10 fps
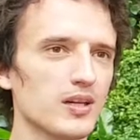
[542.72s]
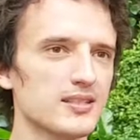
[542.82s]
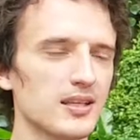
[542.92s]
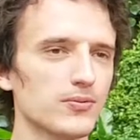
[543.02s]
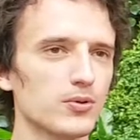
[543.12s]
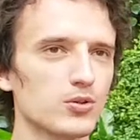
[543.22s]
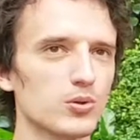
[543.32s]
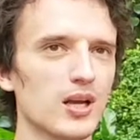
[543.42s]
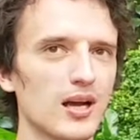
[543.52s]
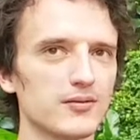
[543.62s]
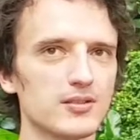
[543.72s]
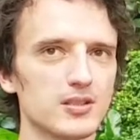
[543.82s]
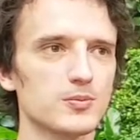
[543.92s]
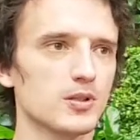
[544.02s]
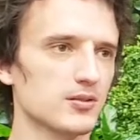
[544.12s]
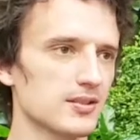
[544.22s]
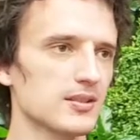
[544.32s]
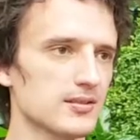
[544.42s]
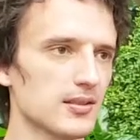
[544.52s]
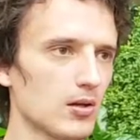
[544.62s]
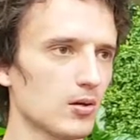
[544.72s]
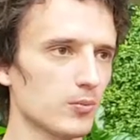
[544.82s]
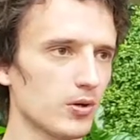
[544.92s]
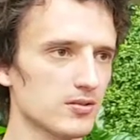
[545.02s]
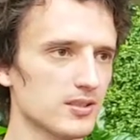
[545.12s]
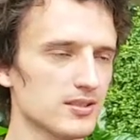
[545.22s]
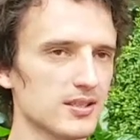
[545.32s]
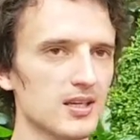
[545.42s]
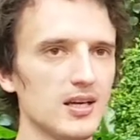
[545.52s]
why I stayed for 2.5 years, because it is a long process.